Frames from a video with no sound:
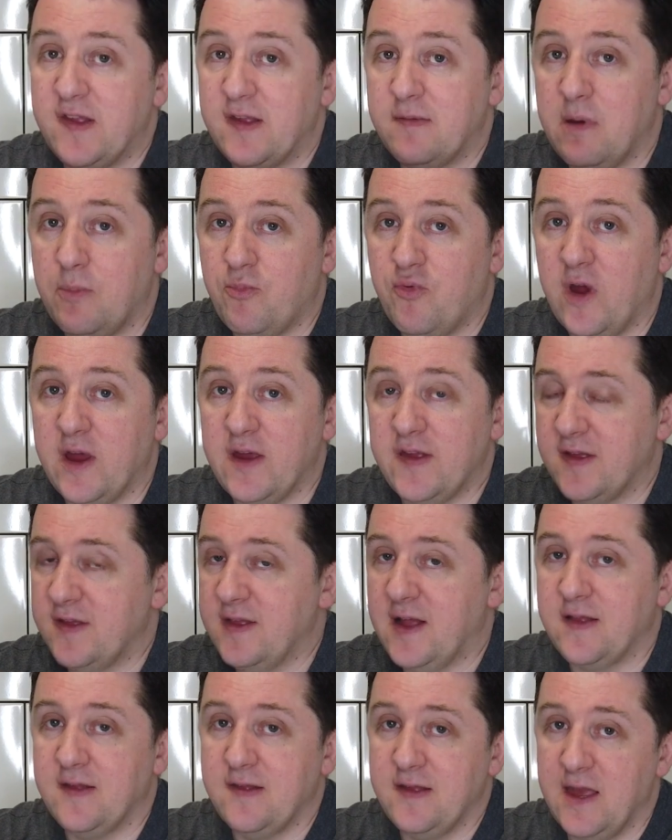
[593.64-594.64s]
is my price, and
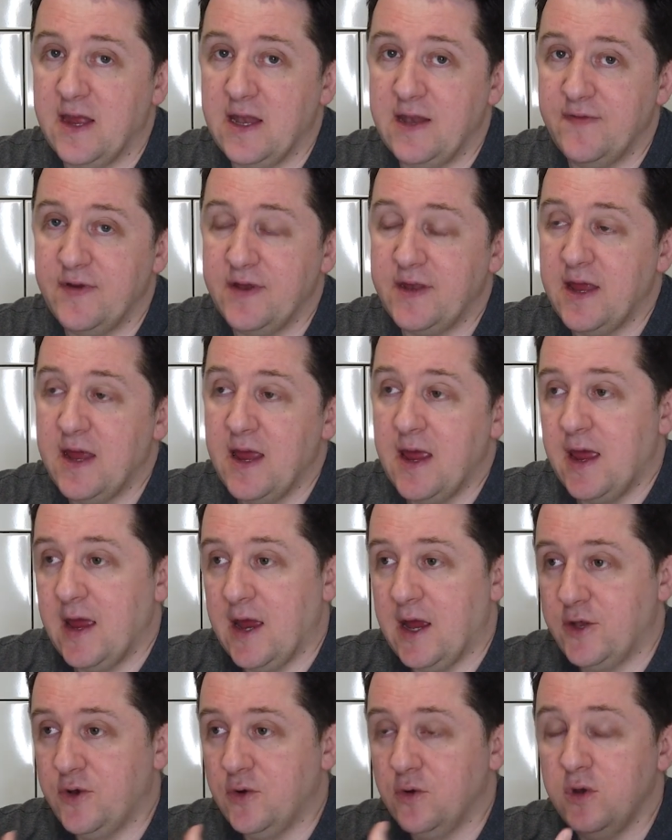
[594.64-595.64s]
that's the end of it. I
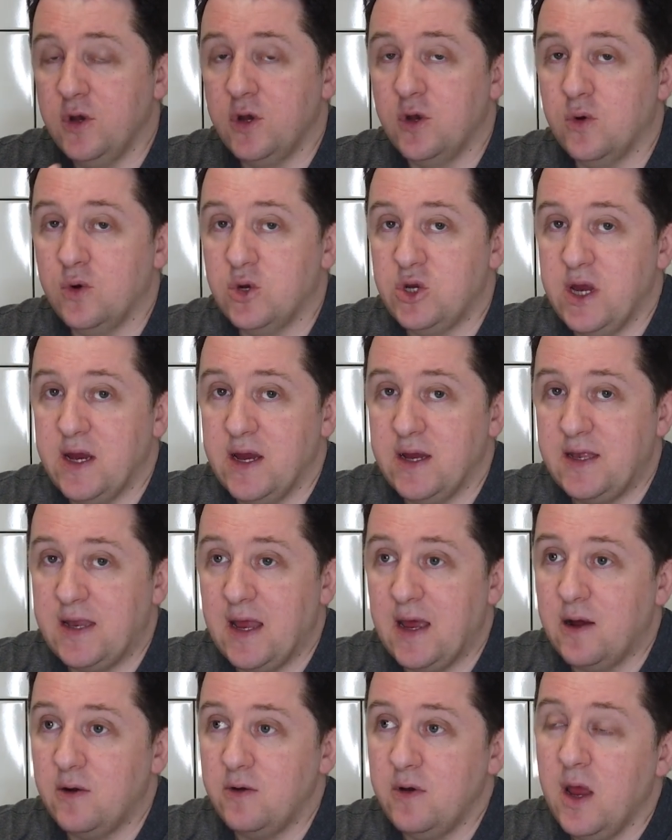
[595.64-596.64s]
don't negotiate it
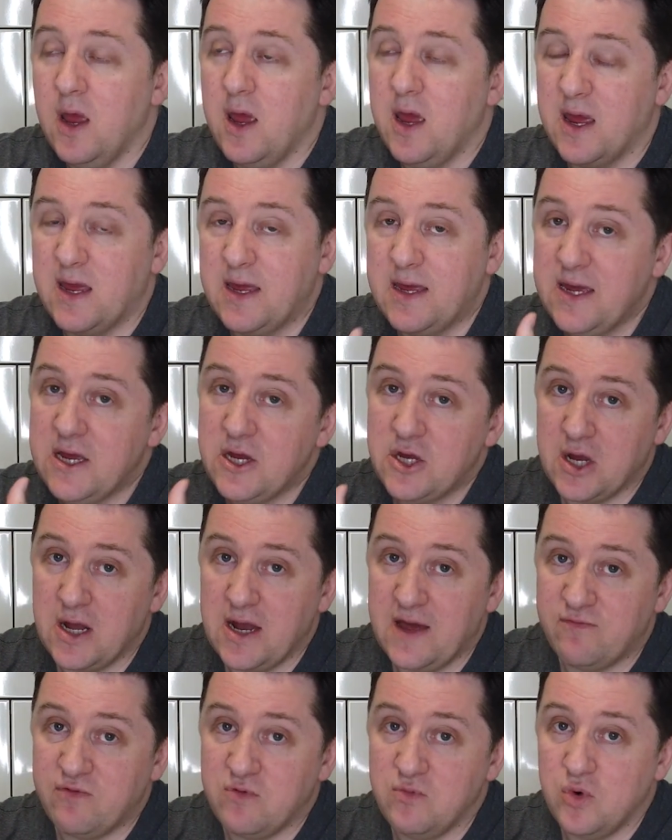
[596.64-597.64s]
down. Occasionally I'll
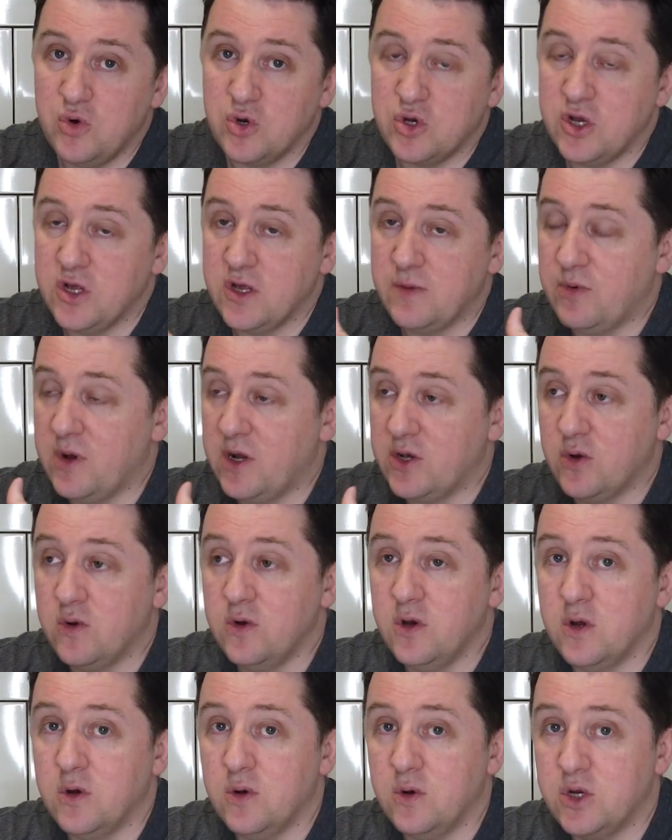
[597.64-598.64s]
have promotions, but I don't
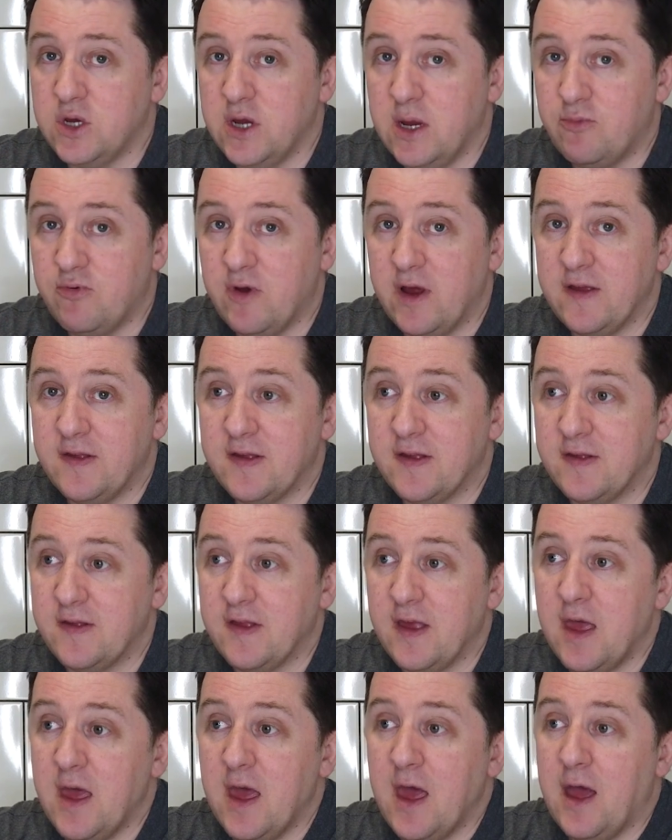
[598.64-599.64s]
negotiate prices.
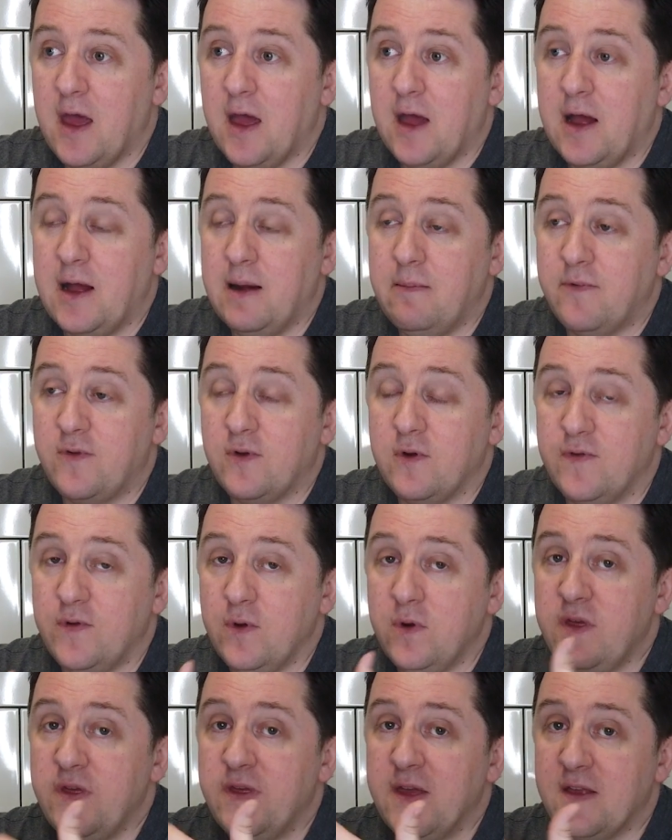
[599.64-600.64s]
So if the
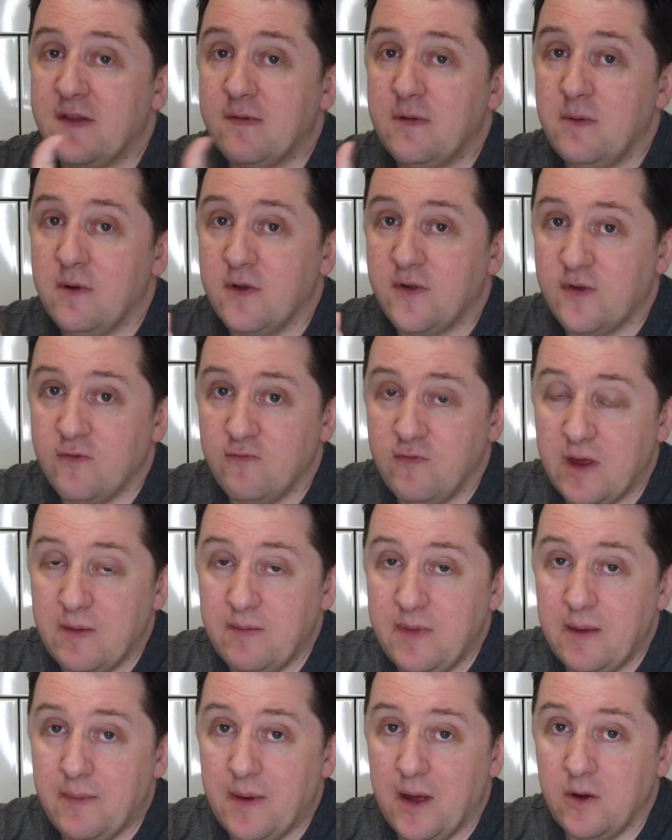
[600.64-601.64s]
only thing somebody wants to ring
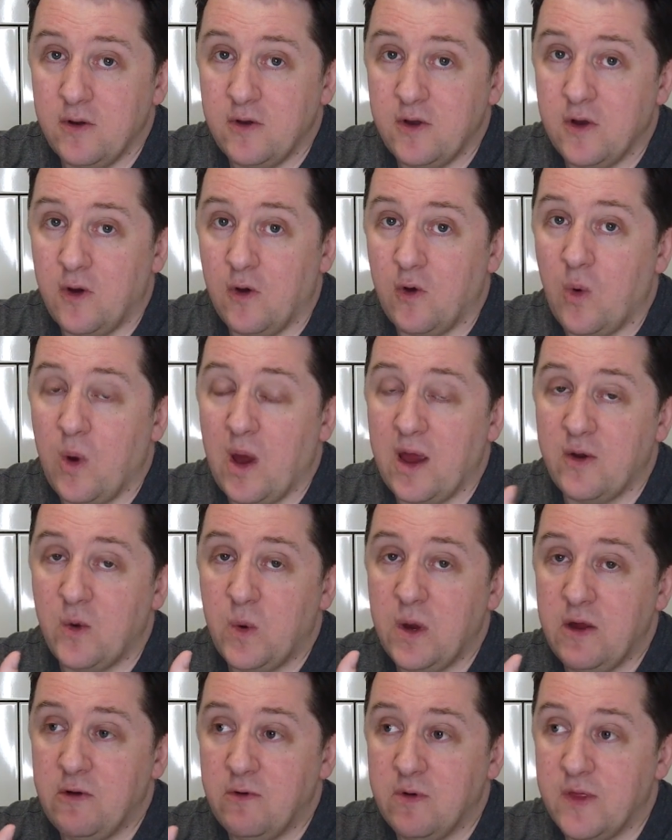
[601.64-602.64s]
me about or
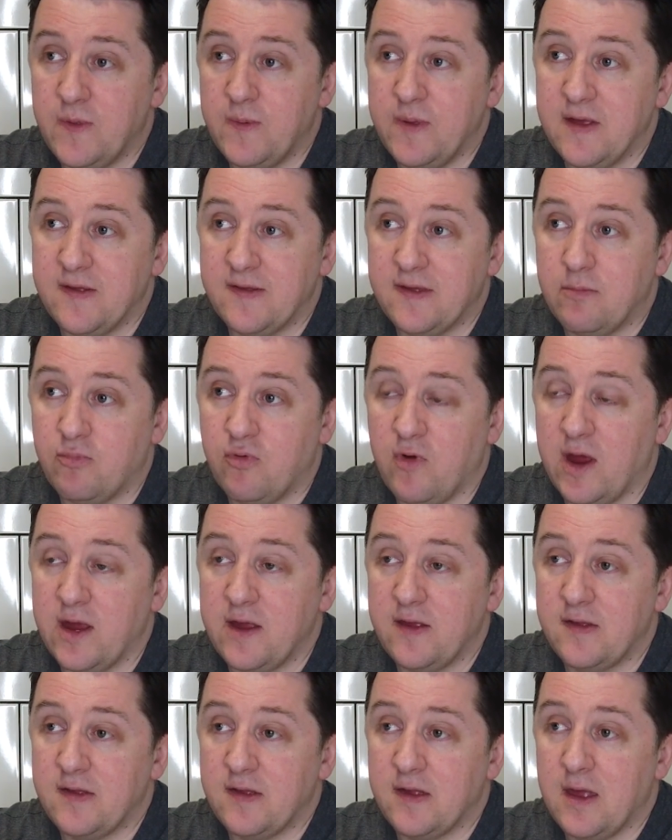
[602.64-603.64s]
query with me is the
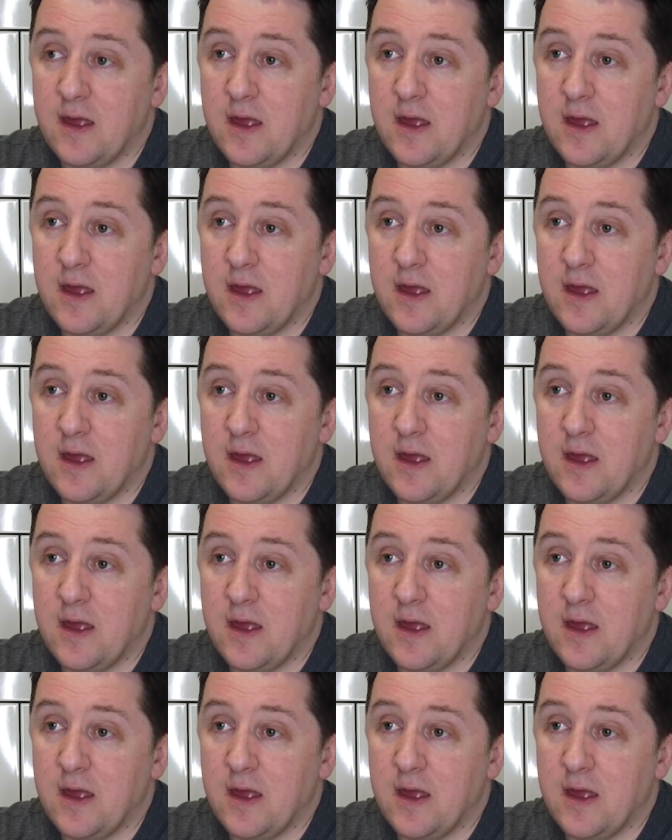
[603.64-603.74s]
price,